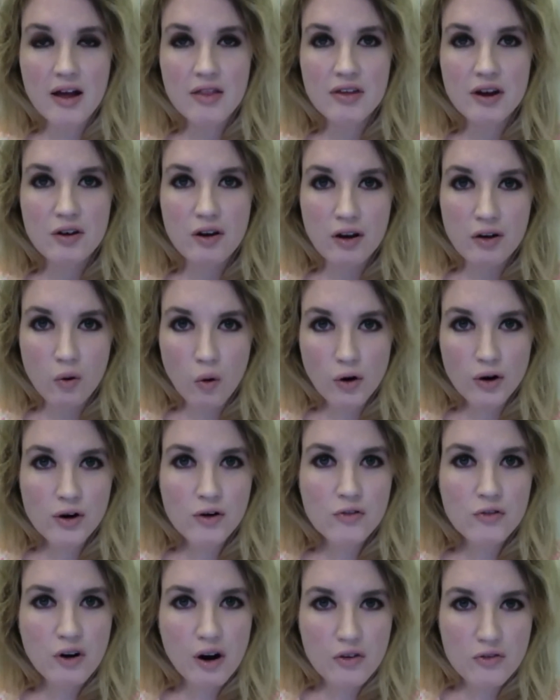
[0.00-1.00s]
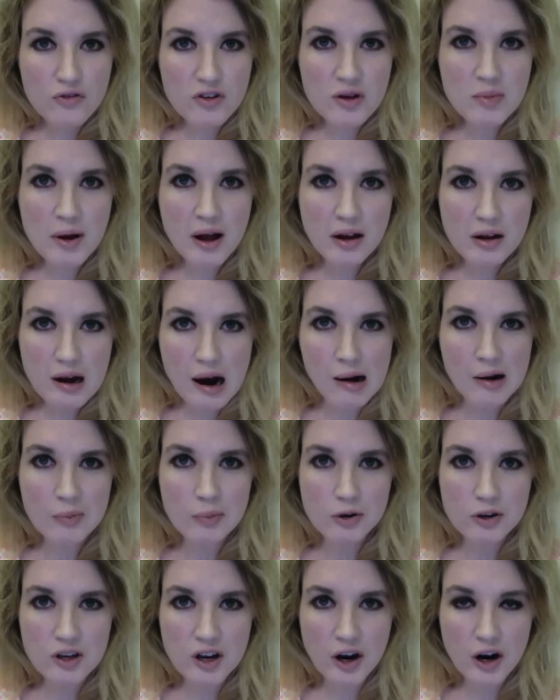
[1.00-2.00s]
that in order for a female comic
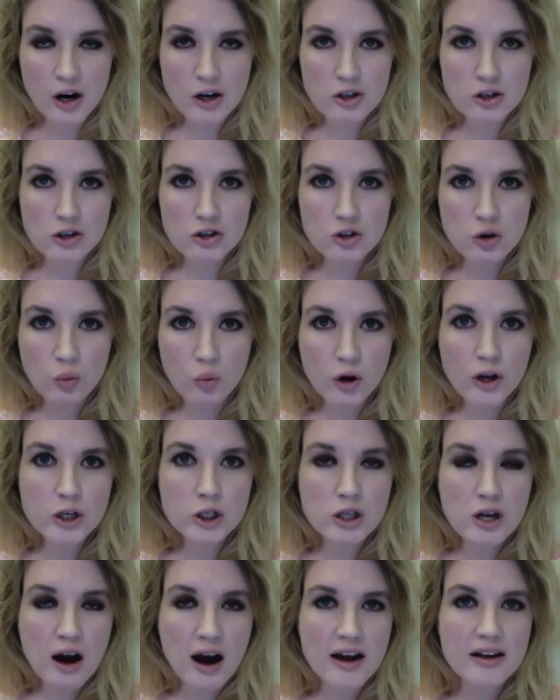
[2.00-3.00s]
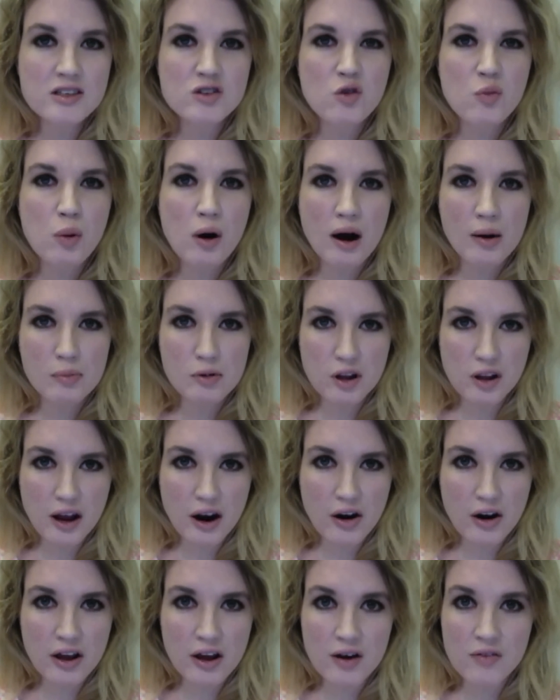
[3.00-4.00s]
book character to reach the heights of
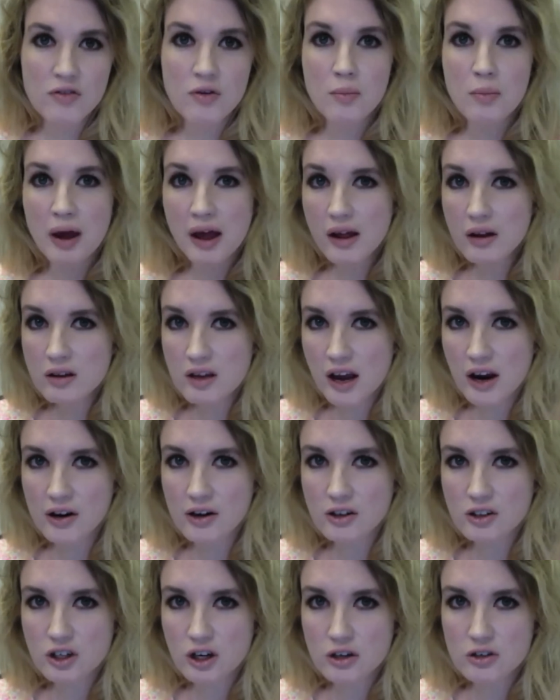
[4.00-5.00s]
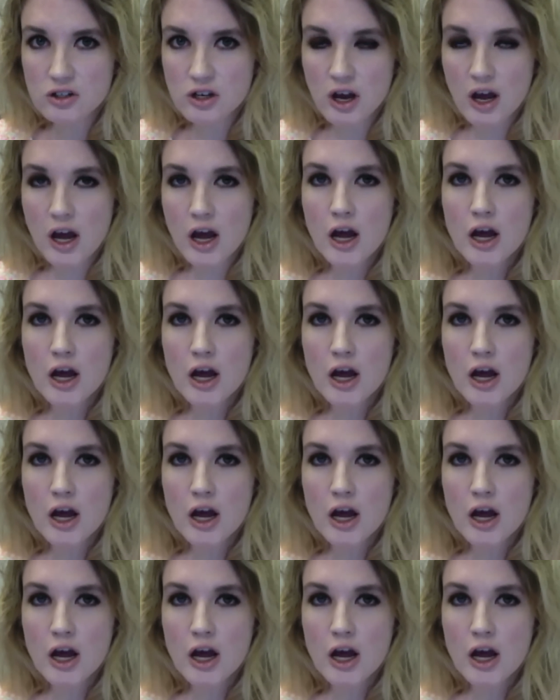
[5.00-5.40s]
popularity of the male characters,